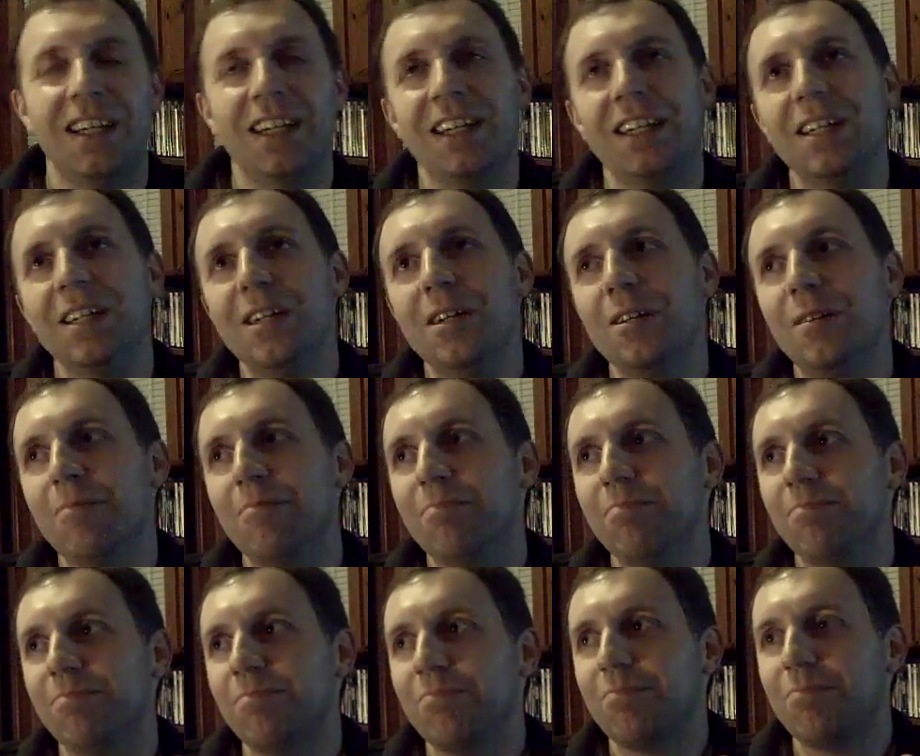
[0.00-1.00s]
um,
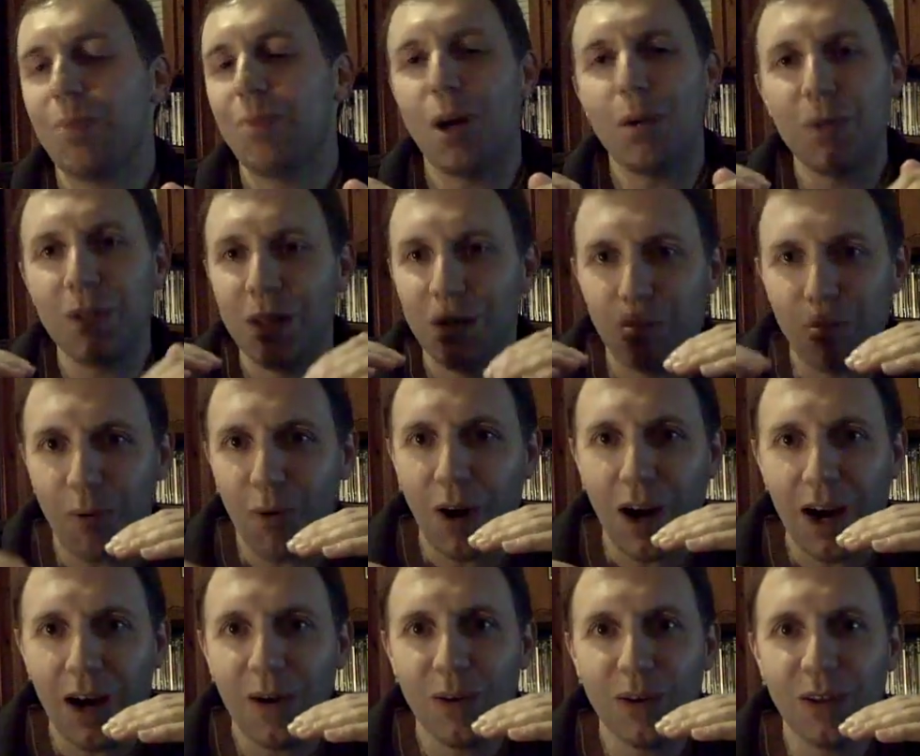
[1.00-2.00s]
probably The
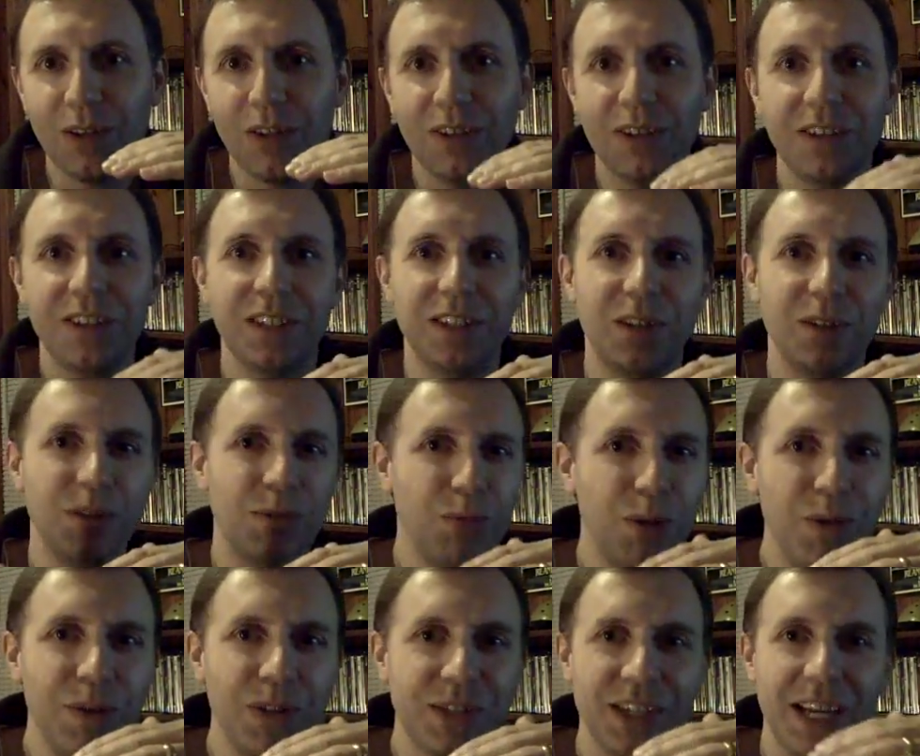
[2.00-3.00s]
Prowler, you know,
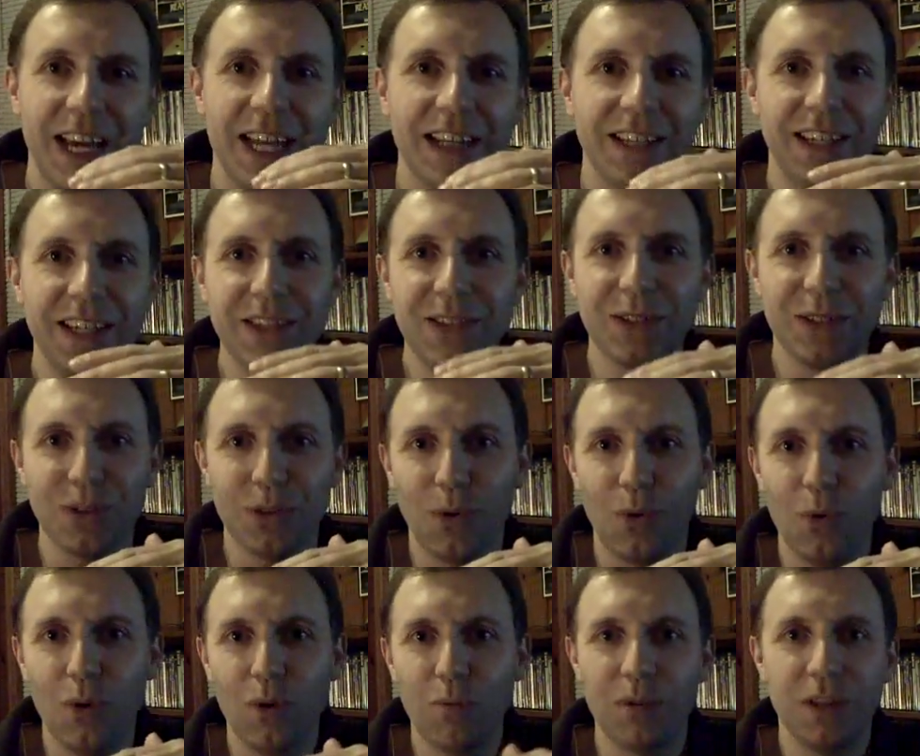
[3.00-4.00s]
movies that had decent
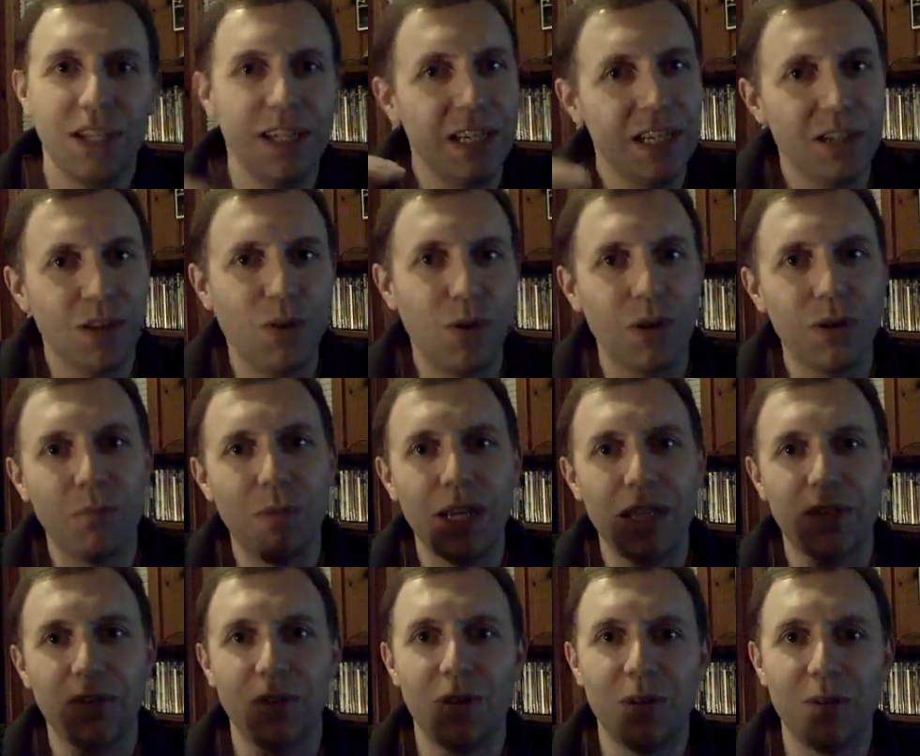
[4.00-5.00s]
gore, but they didn't go on to
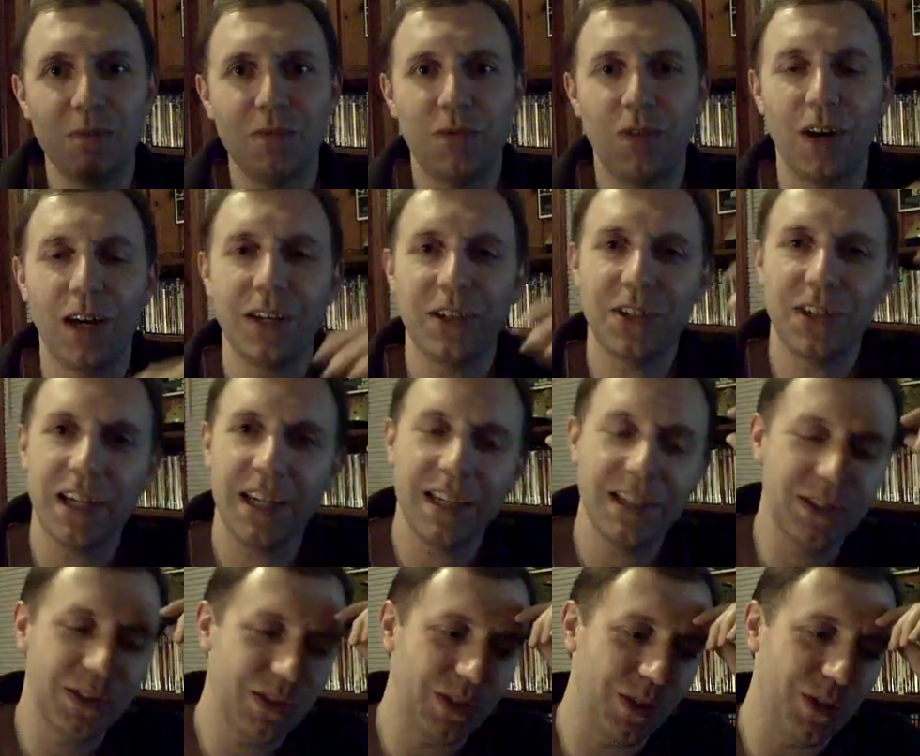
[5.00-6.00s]
make their own
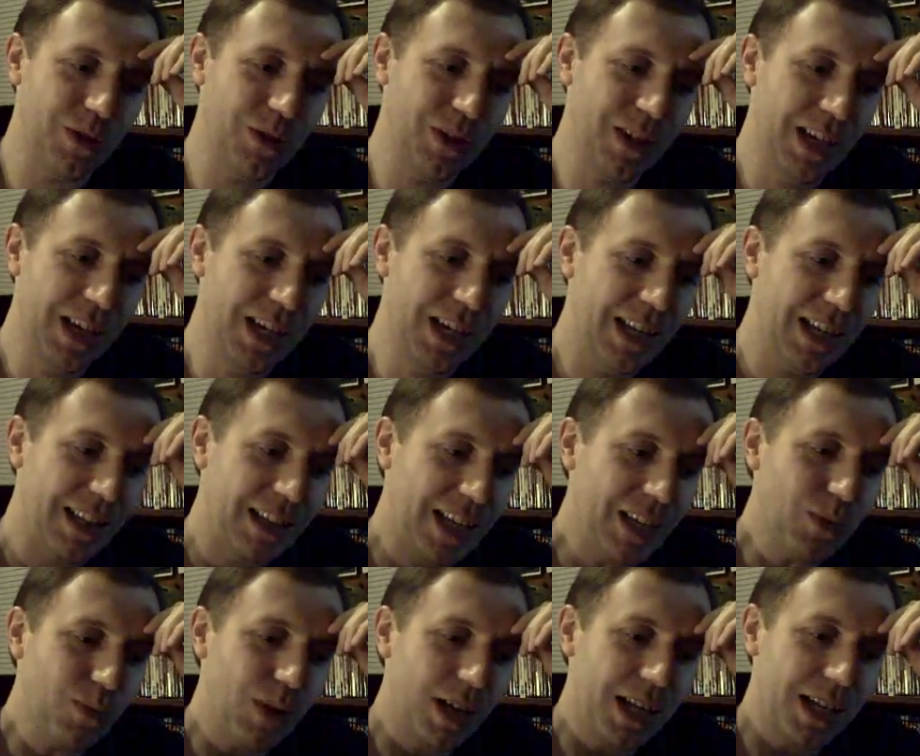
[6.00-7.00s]
franchise, so
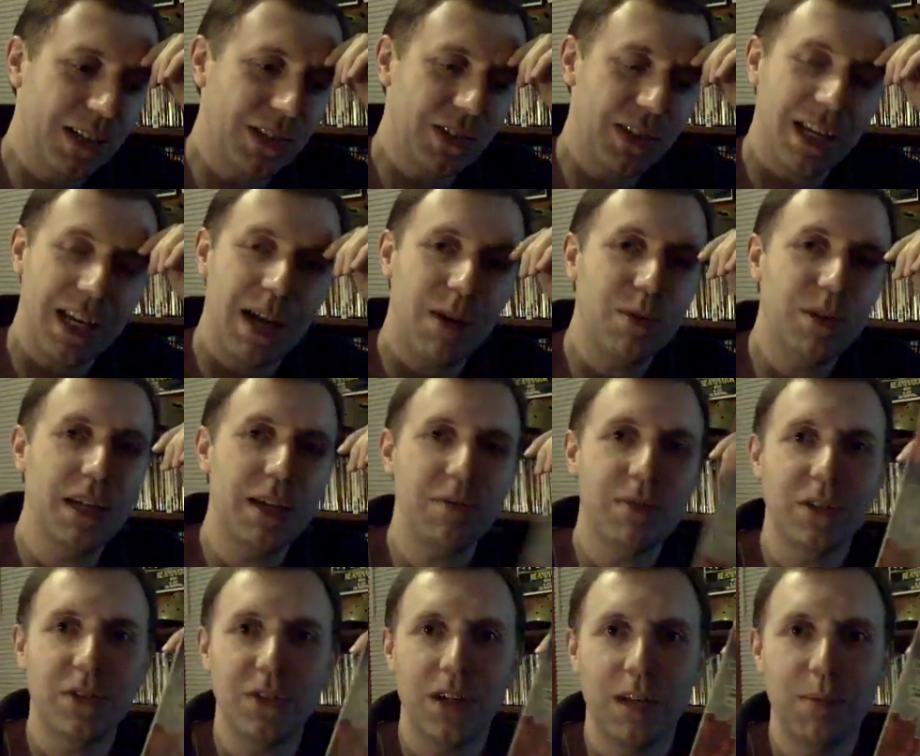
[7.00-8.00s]
that's why I can say I would
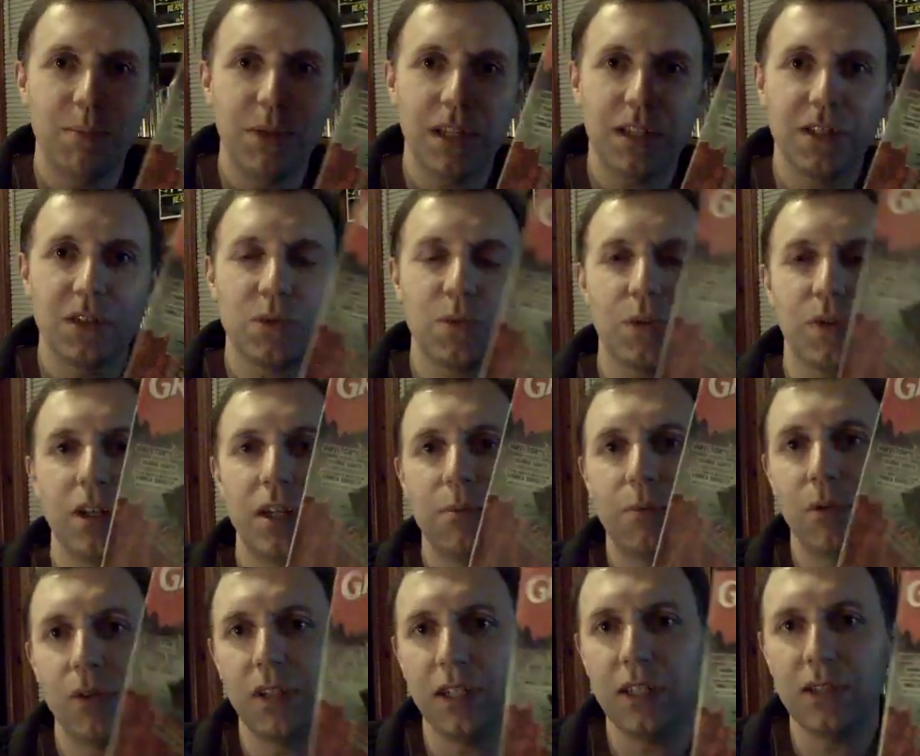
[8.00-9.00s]
definitely try to pick this one up,
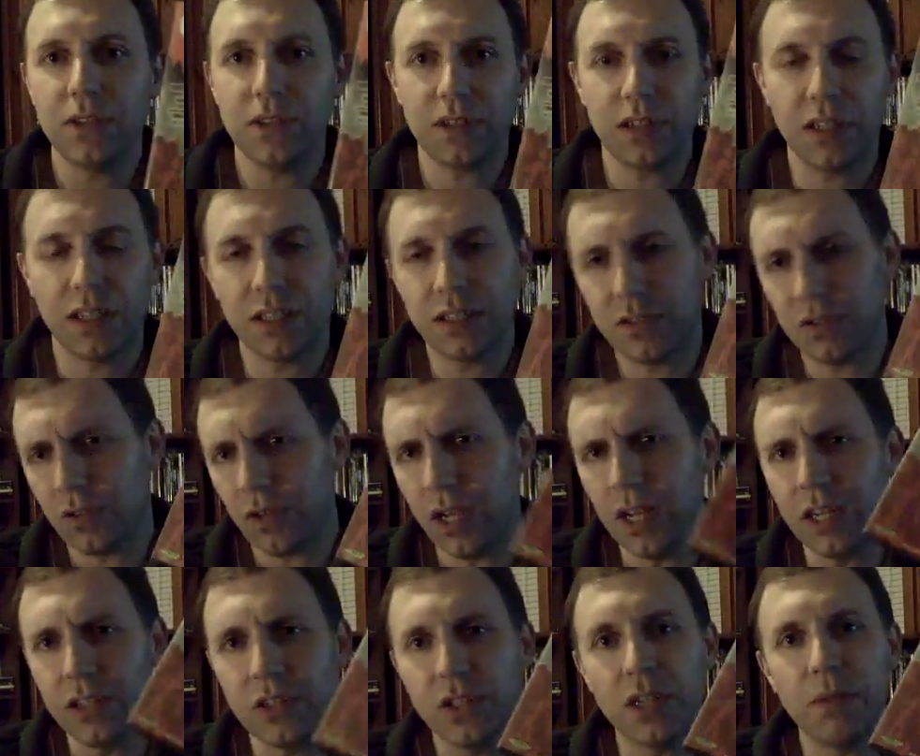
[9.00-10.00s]
or at least try
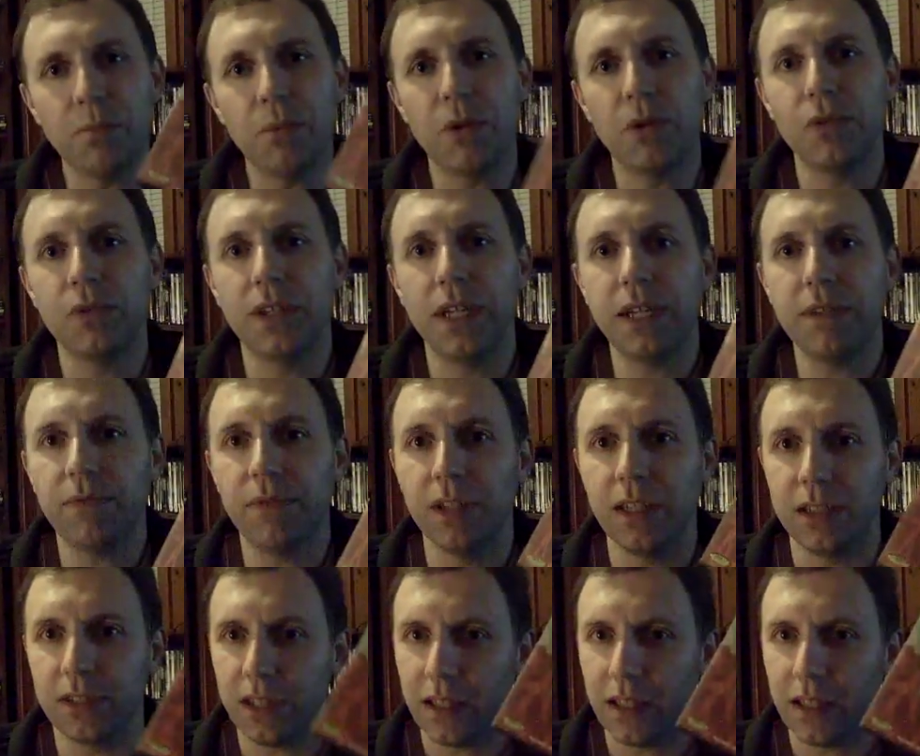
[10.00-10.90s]
to jump on Netflix.